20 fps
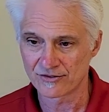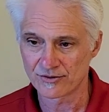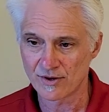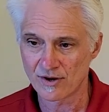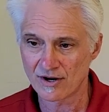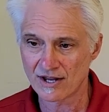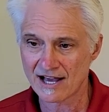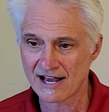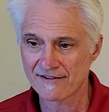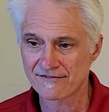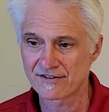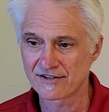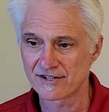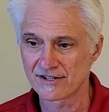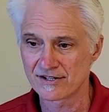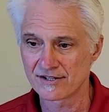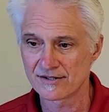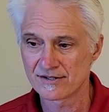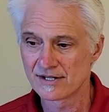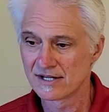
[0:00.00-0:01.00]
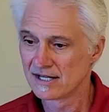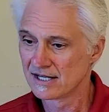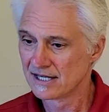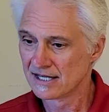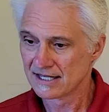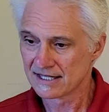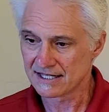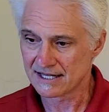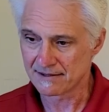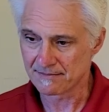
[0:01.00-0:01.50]
So all I have to do,
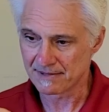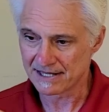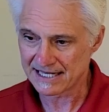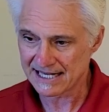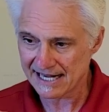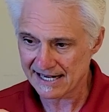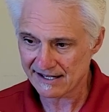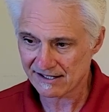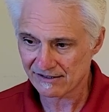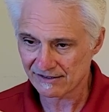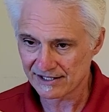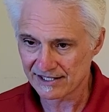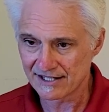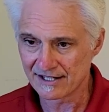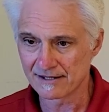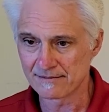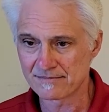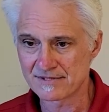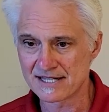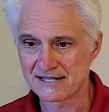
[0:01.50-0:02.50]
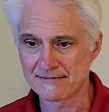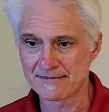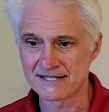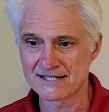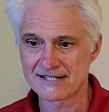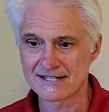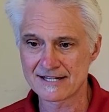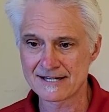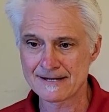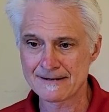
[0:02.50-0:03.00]
get my data cleaned up in
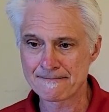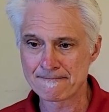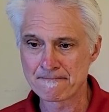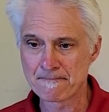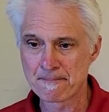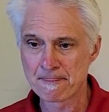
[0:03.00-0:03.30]
TBC,